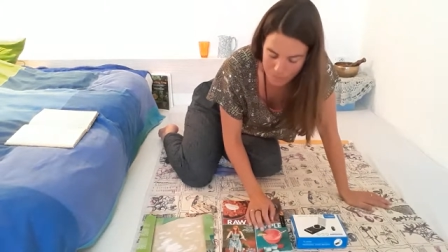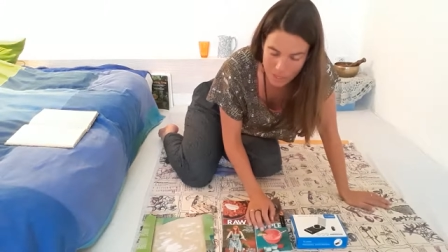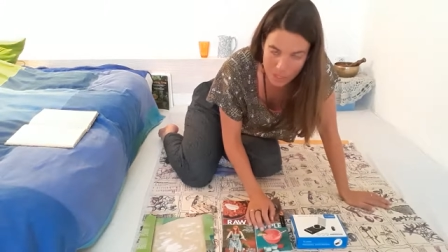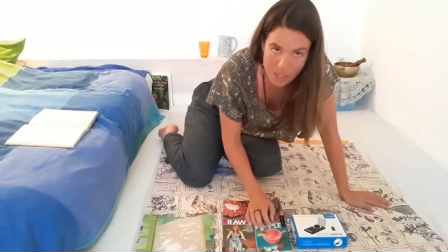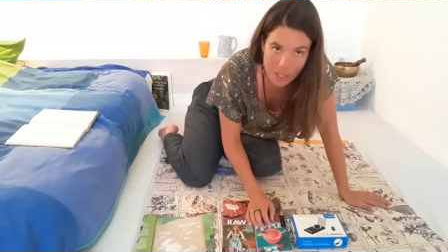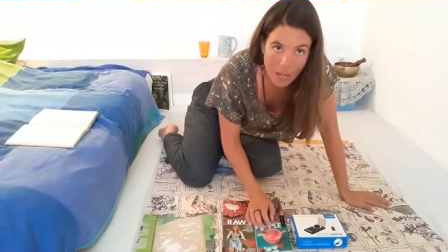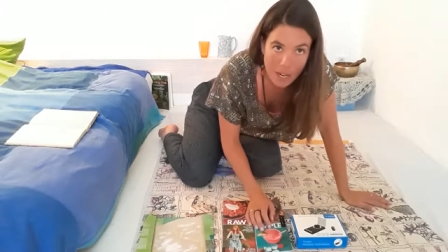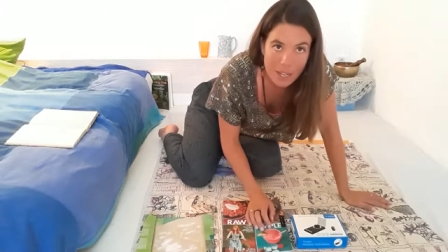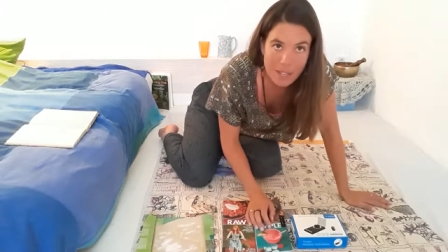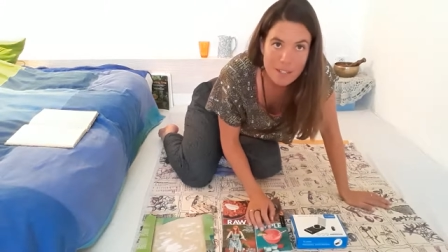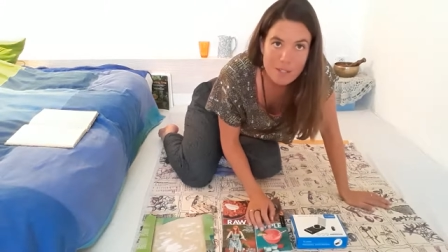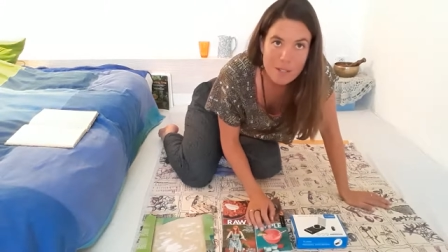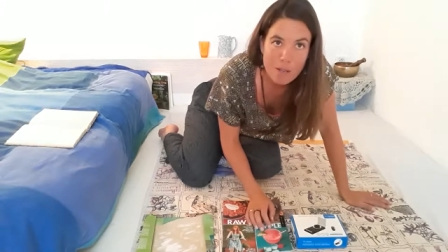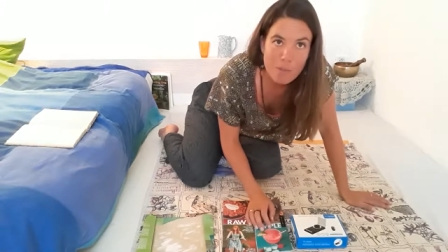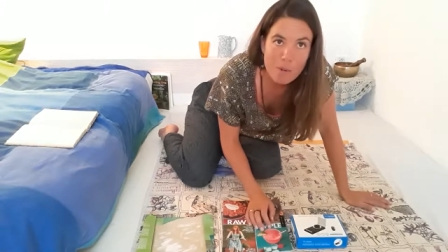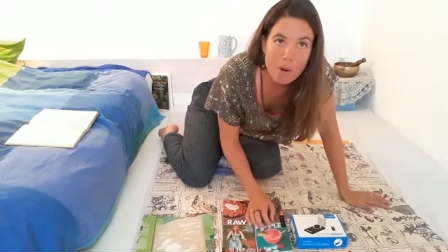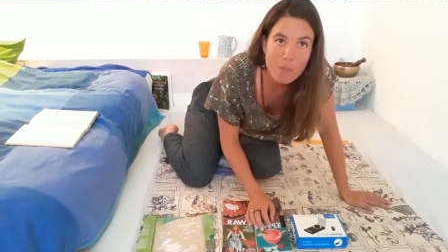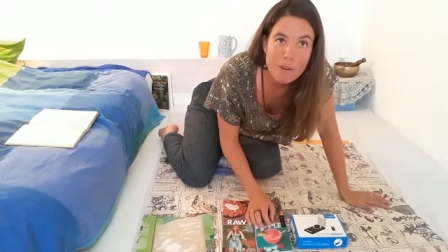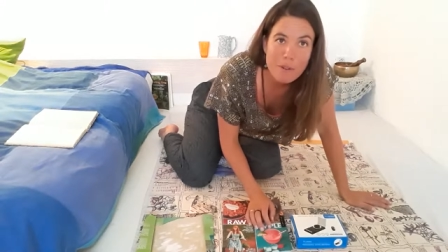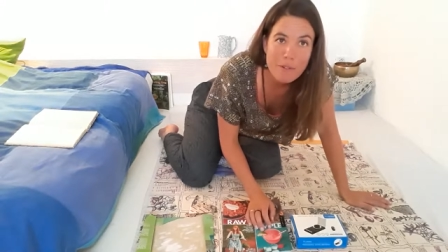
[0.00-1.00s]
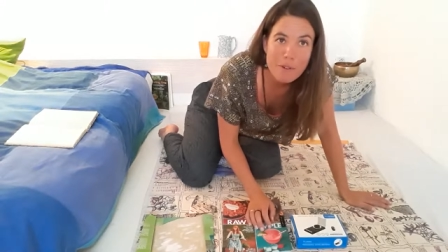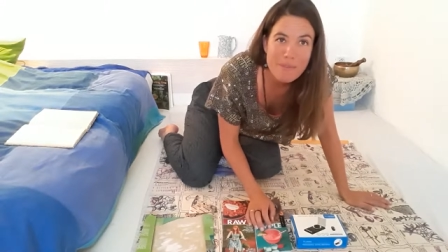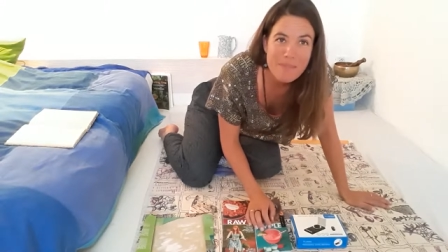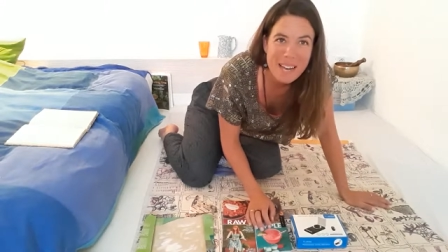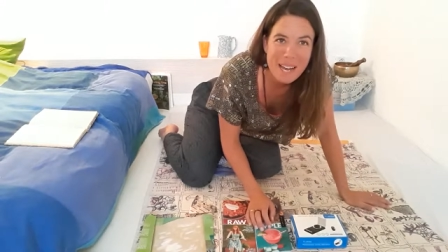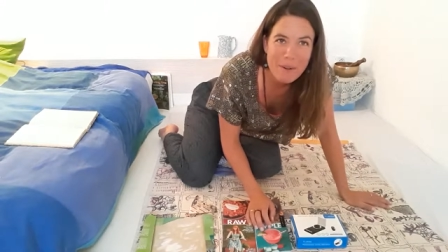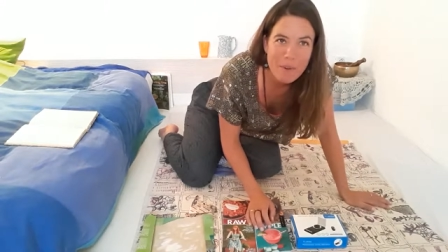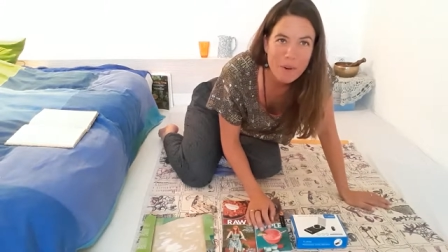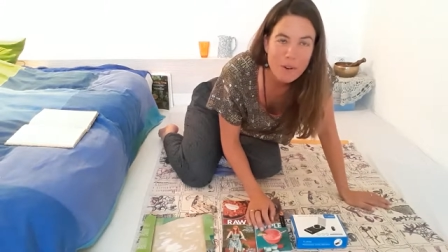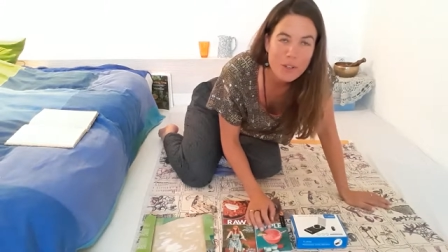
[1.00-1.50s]
yeah, so probably from
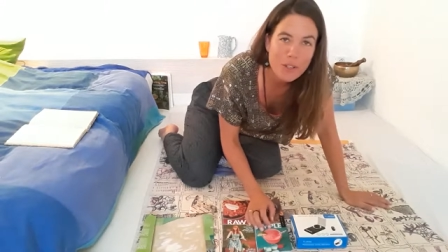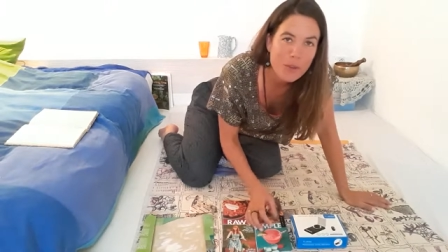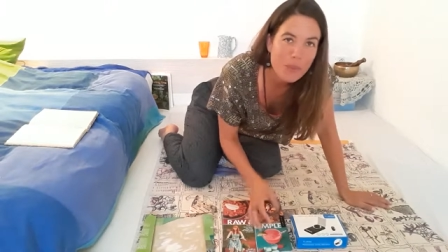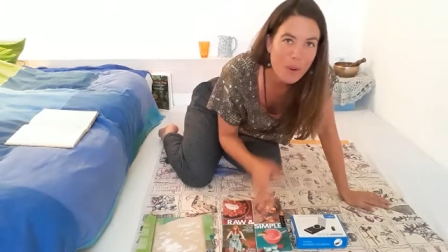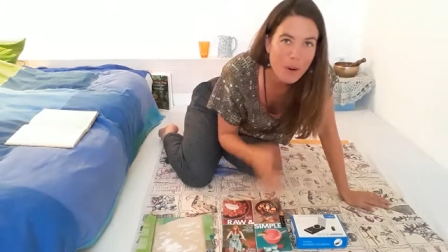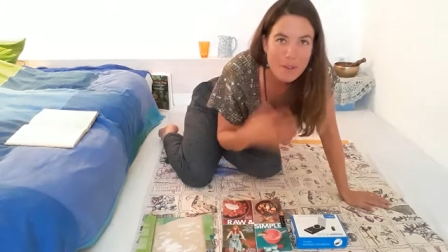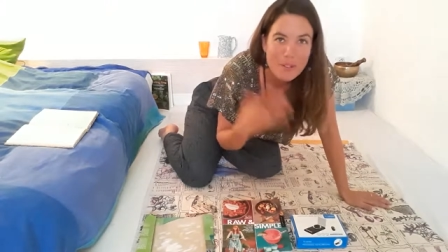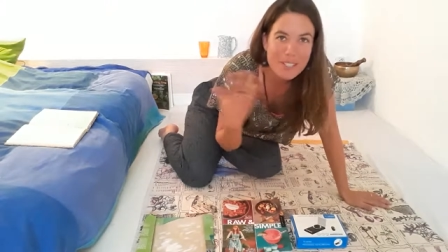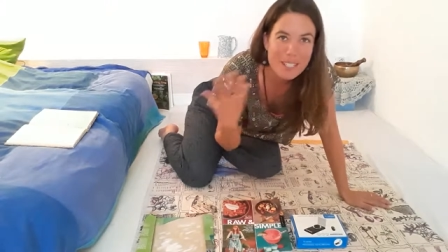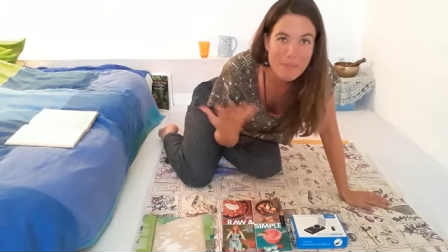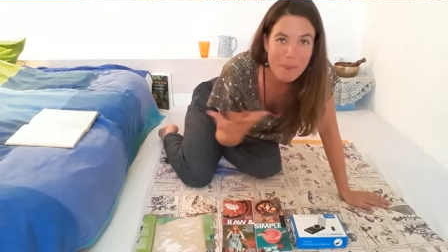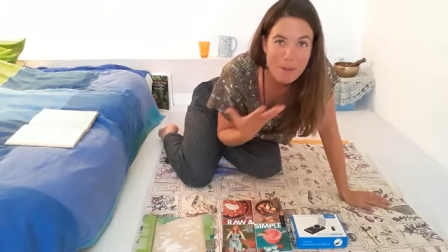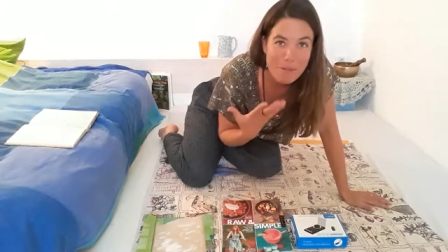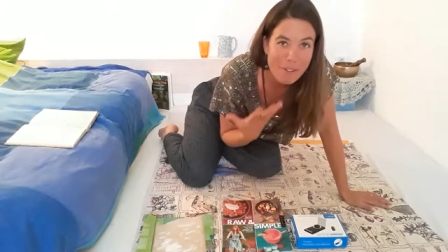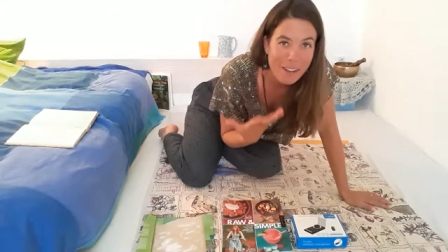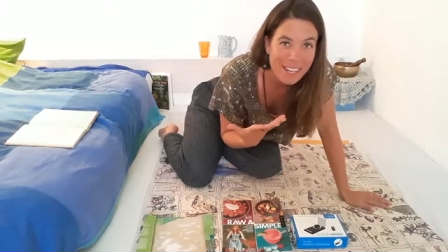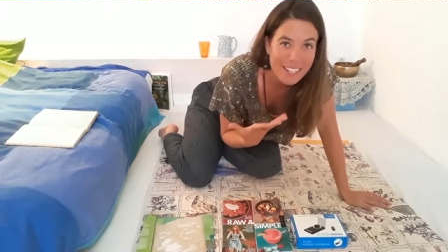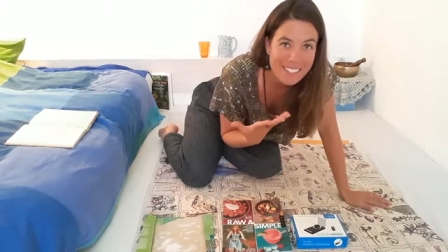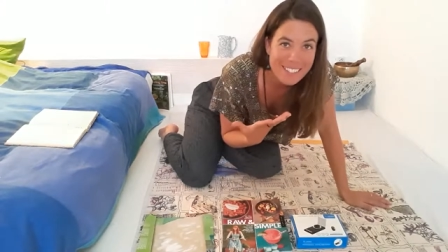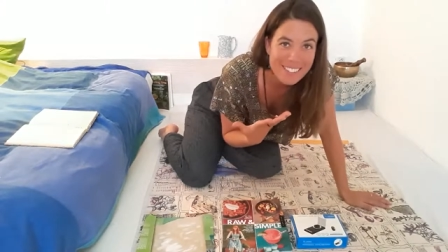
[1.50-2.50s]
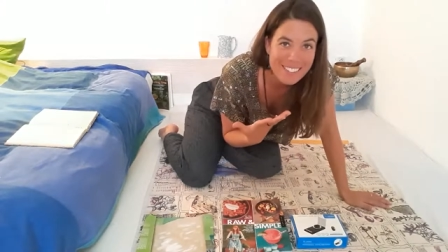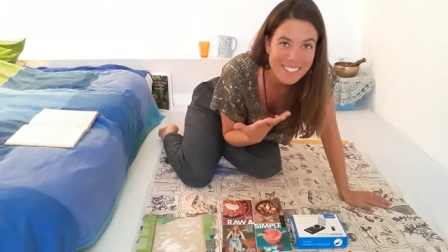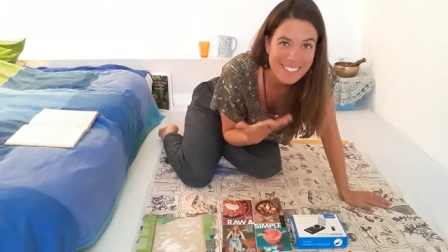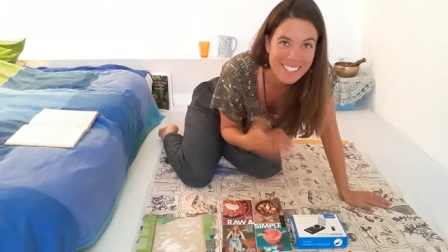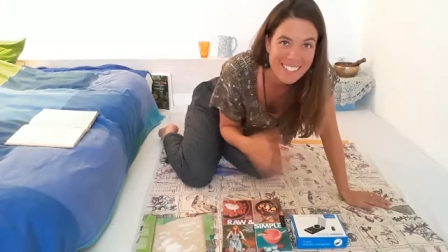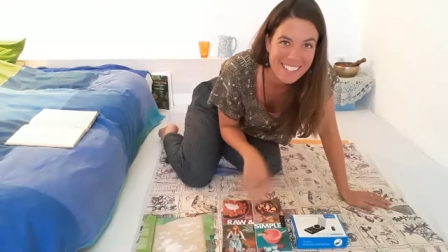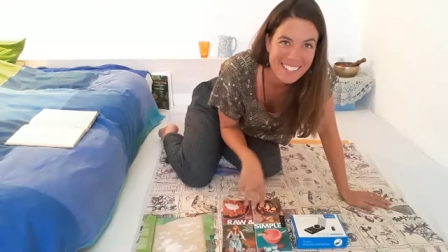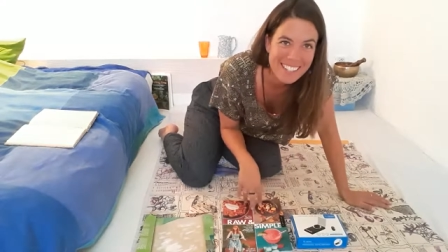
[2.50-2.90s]
now on you won't see my face,